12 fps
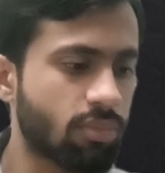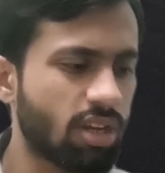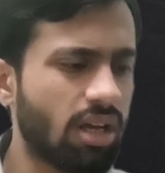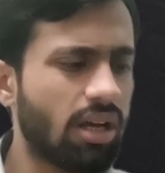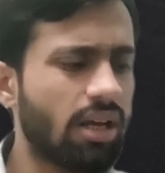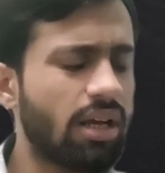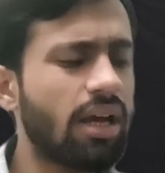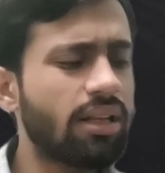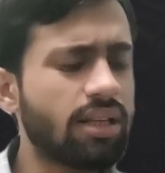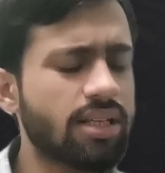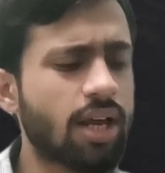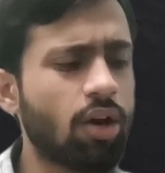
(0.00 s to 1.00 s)

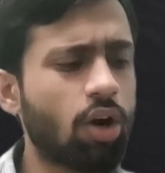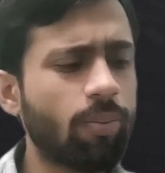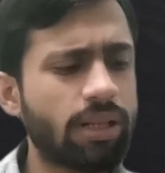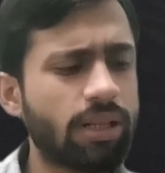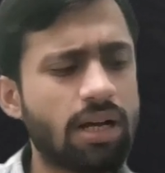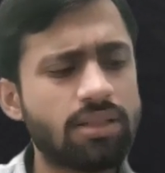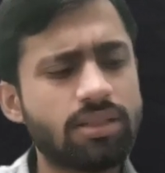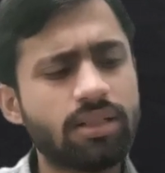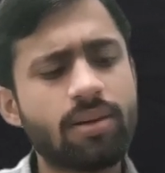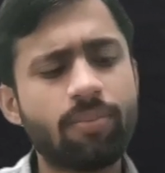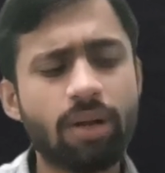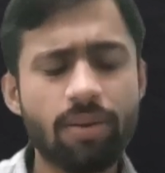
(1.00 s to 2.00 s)
This cannot be the answer.
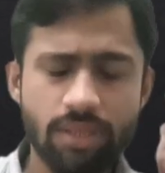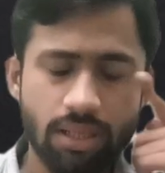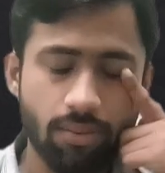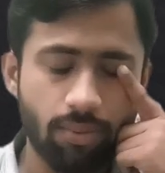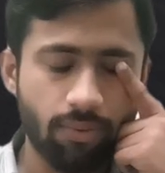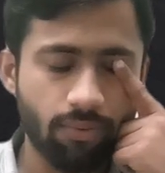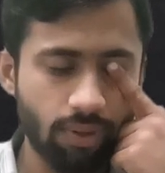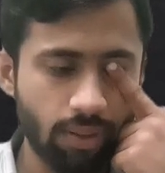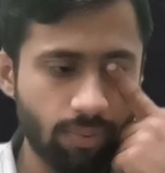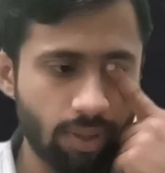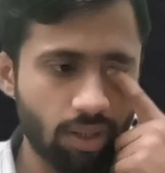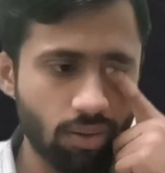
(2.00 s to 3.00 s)
Sometimes EMF will be
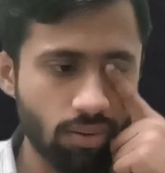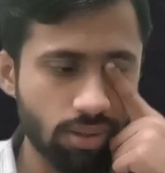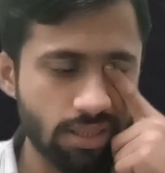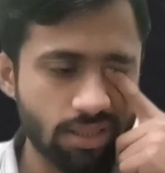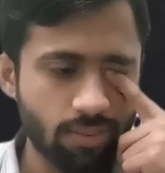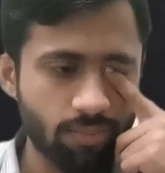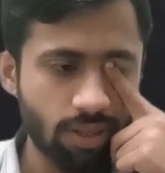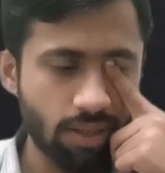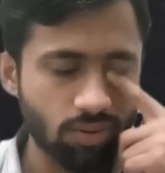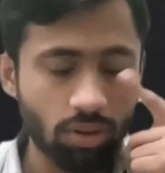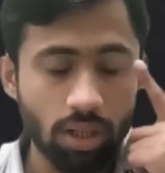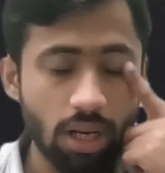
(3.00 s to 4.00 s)
induced and sometimes
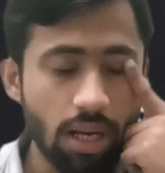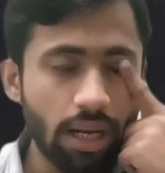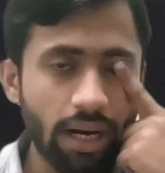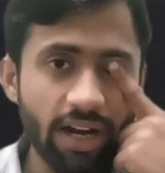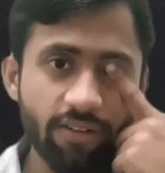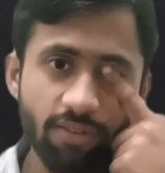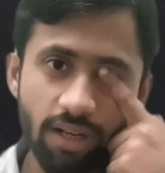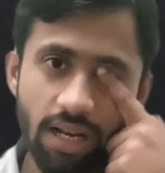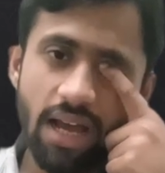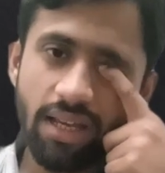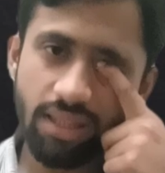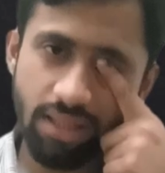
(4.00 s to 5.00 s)
not. It will
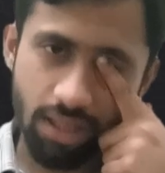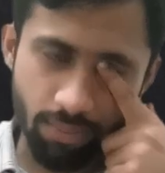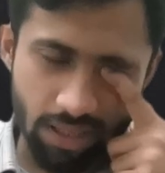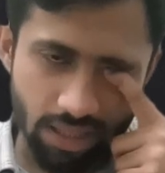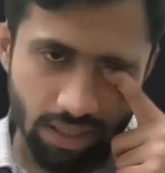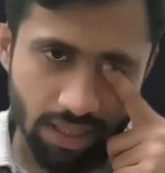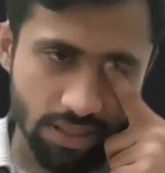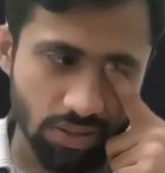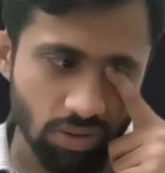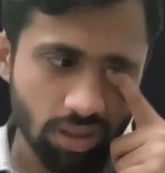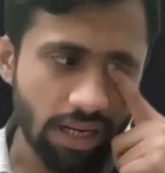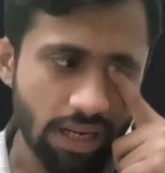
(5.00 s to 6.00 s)
either be a yes
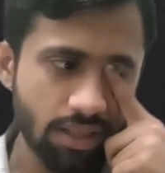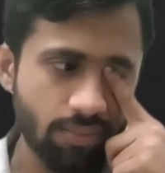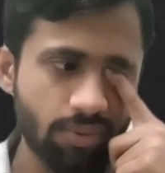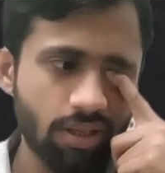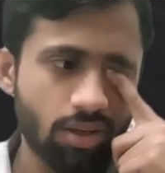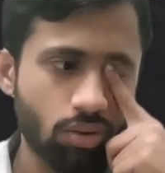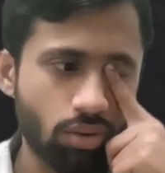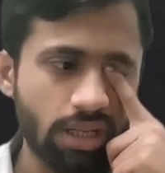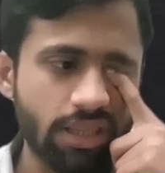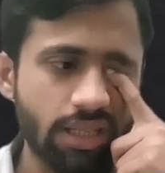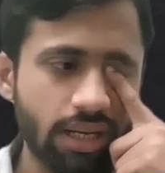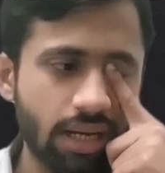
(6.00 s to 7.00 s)
or either be a no.
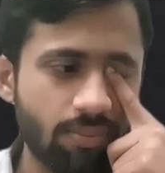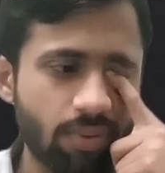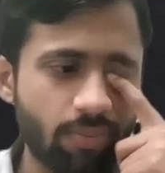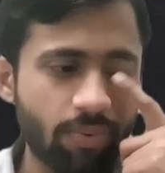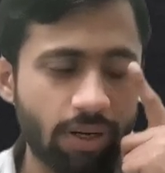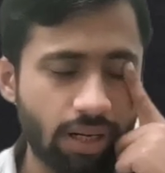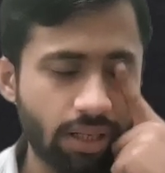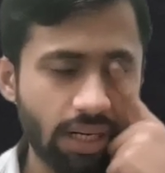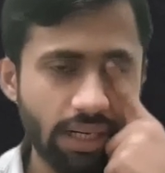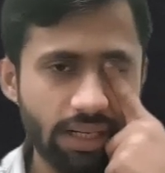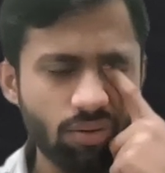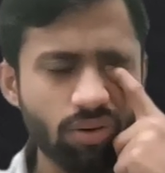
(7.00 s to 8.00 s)
Nothing can be
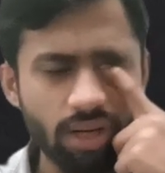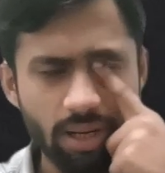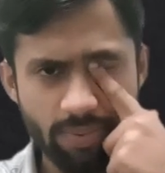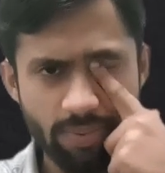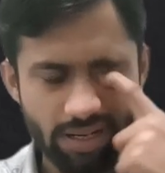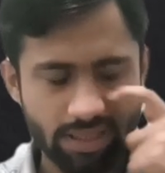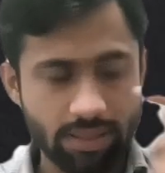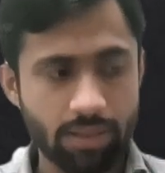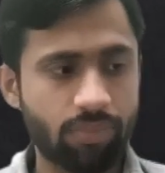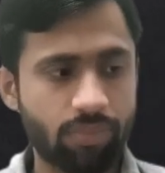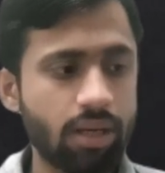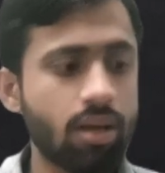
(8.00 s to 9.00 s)
predicted. You can predict
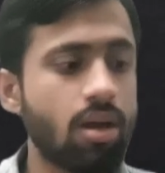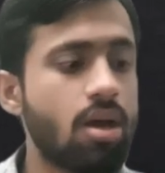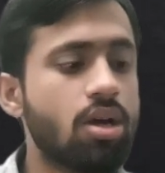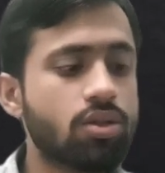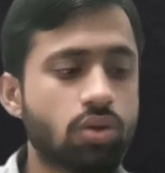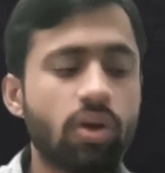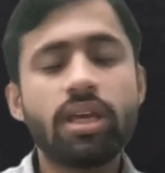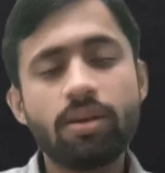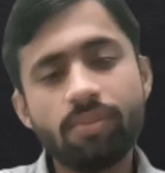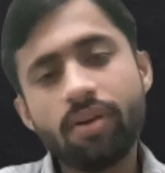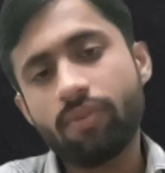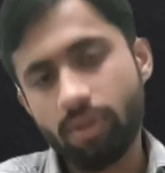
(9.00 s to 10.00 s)
something. So
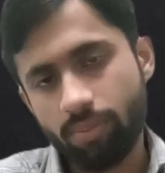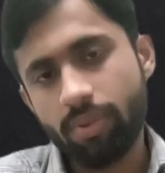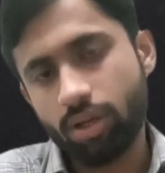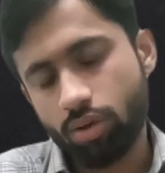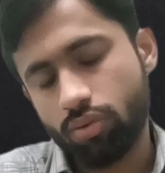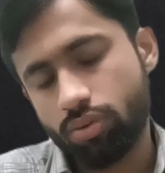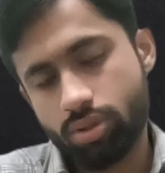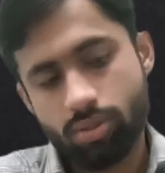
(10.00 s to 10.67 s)
EMF will be induced.